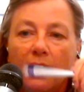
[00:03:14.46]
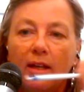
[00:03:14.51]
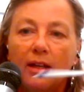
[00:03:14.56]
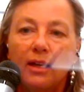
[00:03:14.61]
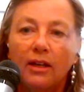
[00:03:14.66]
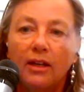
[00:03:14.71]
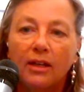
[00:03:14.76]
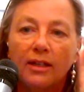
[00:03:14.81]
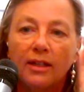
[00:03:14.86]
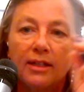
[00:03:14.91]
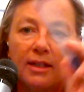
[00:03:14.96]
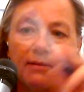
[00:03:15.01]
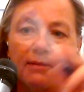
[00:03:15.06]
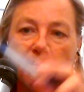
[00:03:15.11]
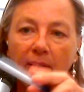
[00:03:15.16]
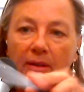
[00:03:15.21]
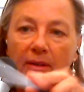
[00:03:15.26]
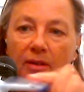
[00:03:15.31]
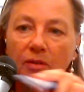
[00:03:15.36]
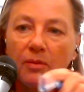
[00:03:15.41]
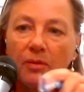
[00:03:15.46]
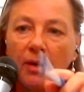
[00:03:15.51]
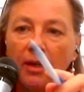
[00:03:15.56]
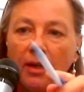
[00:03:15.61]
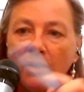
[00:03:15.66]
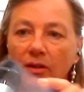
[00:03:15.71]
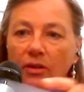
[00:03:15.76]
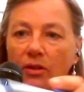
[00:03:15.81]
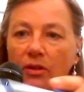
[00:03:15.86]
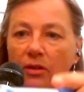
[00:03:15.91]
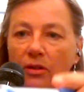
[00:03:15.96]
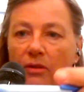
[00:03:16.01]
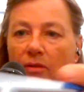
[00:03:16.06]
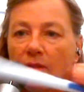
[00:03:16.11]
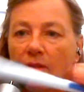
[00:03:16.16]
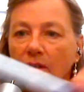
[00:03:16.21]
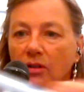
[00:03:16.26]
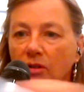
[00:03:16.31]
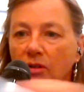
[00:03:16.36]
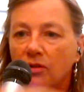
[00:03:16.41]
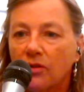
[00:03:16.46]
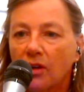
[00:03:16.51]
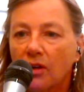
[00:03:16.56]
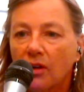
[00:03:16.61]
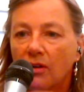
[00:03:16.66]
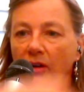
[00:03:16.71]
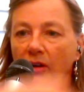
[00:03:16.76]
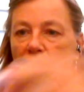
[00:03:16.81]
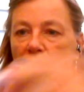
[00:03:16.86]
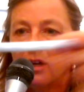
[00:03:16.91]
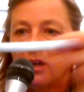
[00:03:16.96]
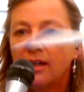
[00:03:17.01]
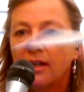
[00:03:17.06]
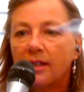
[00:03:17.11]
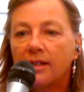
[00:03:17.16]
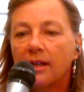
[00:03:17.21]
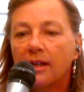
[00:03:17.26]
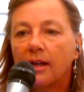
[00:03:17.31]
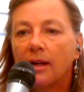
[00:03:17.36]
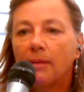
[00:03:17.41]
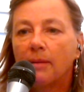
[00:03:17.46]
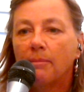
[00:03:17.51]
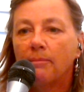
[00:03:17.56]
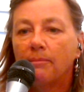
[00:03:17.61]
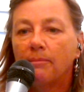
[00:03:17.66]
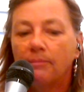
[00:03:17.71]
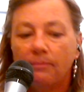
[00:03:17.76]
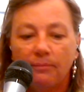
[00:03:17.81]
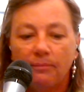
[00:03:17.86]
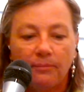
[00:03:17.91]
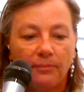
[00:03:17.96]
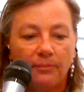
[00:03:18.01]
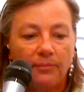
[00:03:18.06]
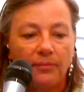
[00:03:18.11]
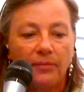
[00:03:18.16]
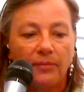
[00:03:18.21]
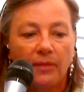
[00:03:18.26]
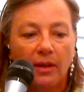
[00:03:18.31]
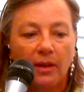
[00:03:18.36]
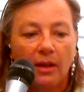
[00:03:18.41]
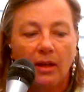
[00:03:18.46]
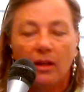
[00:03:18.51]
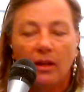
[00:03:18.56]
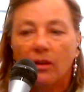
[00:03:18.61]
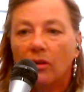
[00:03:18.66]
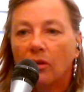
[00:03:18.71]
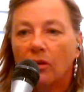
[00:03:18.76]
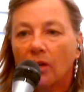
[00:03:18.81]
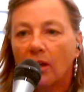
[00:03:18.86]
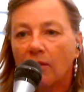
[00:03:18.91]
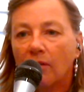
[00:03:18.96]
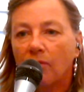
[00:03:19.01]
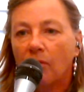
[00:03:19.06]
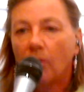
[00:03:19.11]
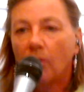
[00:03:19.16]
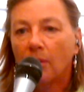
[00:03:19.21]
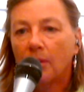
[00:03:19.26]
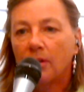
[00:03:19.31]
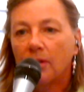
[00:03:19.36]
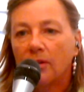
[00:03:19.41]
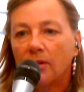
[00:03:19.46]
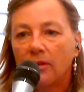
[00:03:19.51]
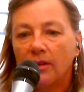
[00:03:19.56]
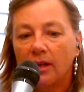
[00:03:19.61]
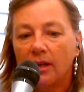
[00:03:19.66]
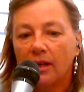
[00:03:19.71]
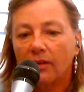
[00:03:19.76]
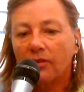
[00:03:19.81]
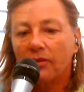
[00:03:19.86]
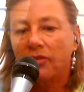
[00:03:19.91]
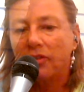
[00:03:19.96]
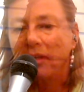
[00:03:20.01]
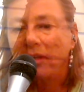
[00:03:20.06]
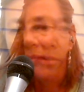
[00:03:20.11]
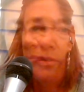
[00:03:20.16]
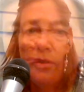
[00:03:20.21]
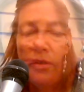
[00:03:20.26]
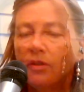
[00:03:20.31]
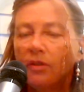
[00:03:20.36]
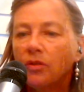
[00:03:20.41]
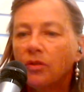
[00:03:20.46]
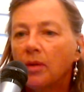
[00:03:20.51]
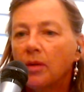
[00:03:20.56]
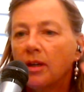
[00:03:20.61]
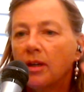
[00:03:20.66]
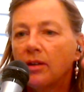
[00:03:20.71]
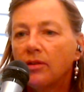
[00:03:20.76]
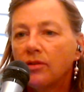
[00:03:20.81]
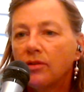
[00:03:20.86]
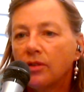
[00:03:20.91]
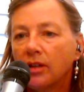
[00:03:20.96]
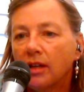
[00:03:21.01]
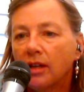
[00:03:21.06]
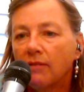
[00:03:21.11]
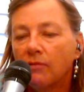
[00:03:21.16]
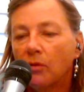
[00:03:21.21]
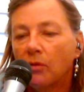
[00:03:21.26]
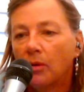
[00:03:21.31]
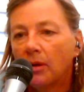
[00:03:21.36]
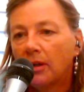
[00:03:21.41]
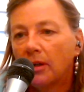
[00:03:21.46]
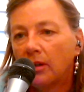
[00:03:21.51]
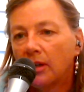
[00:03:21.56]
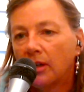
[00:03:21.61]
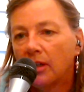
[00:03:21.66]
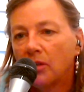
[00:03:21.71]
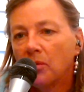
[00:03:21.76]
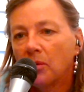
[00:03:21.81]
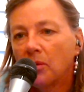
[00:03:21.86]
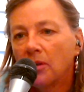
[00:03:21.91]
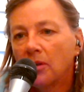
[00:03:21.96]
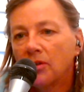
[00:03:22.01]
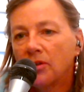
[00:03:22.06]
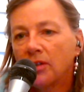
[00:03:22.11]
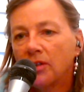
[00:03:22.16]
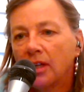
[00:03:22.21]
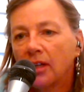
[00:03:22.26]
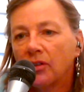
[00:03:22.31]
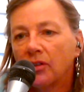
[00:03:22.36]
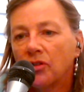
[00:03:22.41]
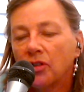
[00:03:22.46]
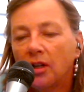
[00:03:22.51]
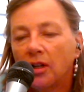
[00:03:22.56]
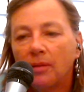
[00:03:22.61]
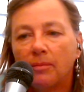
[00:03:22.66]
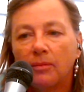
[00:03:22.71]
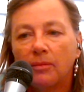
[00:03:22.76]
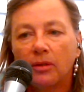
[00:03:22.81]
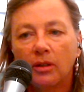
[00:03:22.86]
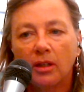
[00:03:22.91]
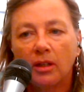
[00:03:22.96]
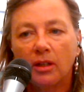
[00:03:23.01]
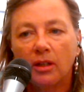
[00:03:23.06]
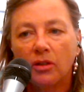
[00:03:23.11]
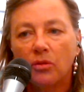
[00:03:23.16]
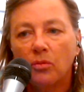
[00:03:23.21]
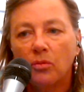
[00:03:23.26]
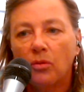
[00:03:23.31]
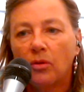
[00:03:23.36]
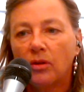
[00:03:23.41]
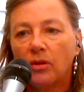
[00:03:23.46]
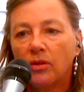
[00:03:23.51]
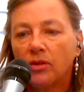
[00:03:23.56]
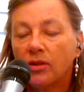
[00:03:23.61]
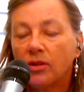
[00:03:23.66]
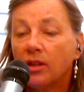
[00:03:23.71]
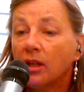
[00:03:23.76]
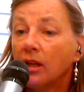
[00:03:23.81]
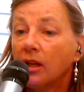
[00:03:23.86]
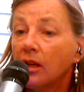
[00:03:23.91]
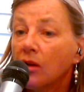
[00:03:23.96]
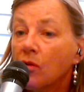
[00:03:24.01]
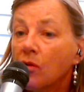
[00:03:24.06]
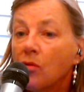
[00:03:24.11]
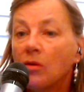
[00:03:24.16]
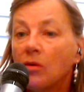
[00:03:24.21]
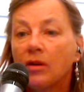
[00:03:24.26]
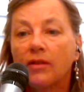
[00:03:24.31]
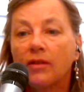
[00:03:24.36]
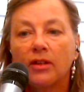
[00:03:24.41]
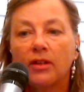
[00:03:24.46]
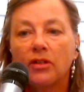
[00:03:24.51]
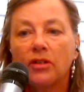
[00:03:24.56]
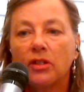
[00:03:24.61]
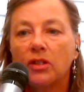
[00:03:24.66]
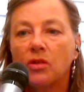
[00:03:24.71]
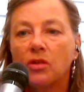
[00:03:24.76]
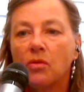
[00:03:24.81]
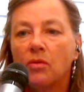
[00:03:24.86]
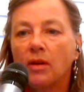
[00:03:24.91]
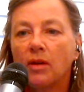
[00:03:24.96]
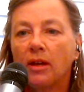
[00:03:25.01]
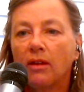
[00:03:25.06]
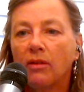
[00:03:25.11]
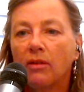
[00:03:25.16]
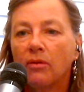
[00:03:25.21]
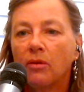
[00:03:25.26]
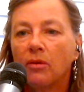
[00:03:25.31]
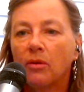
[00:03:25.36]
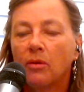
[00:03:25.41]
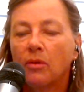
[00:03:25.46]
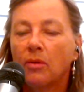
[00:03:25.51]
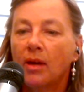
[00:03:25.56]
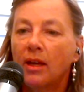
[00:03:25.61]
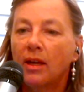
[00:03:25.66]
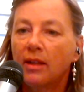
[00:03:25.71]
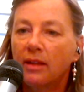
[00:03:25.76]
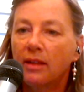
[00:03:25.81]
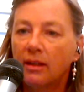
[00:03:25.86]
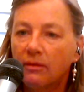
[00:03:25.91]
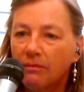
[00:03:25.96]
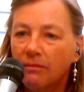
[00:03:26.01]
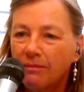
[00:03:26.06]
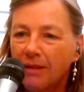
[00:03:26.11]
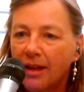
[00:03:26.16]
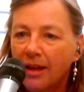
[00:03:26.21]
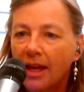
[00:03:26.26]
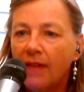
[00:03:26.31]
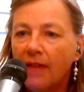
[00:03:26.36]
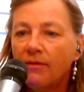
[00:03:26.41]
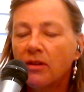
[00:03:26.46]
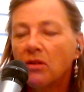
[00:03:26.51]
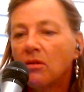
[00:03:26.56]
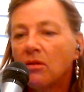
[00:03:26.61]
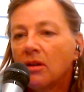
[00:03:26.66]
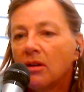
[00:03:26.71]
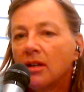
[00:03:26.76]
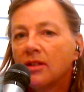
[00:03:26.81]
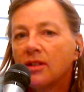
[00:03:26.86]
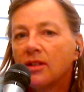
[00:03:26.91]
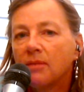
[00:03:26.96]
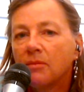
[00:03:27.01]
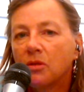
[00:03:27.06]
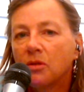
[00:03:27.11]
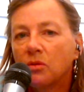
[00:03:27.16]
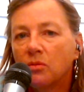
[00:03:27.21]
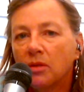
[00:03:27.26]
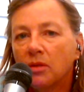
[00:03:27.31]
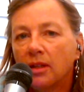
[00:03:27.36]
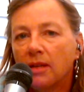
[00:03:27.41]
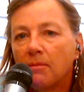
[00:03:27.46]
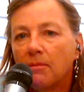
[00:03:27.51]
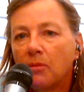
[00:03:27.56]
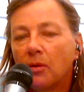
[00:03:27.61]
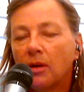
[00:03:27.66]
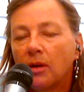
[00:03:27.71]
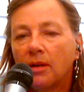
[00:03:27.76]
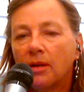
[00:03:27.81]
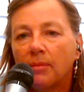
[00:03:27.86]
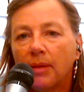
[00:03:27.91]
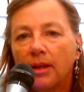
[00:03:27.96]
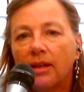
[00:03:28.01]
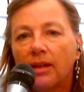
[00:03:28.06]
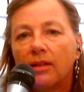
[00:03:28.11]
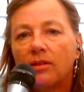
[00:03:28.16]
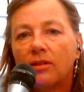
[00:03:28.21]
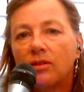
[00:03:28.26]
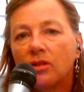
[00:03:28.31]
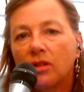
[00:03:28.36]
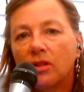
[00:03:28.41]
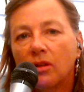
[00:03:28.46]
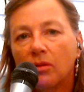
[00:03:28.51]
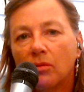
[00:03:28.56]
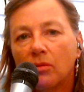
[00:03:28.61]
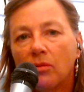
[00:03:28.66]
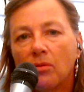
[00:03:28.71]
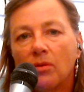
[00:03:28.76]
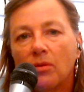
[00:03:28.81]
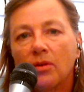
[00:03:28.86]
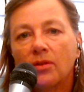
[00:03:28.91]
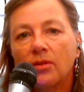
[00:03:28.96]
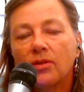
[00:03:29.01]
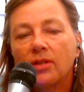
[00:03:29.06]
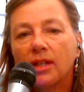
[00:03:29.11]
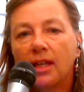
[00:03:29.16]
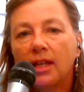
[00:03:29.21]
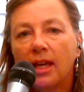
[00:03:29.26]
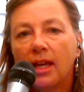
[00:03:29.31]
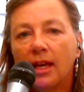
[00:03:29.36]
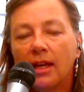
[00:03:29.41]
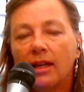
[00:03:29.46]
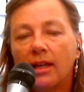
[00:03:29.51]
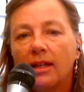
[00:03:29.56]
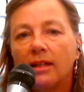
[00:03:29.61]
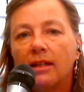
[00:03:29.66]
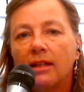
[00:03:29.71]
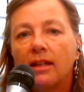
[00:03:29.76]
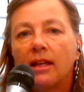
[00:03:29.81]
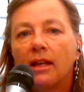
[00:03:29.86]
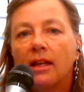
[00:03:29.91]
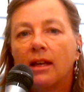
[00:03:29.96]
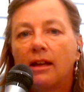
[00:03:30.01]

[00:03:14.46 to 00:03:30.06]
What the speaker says: Now you can see by this rider too that she's got her eyes up, looking forward to the next jump. So this rider is looking forward, looking towards her next jump, looking towards the corner that she's going through, and that having your eyes up is really important because the horse can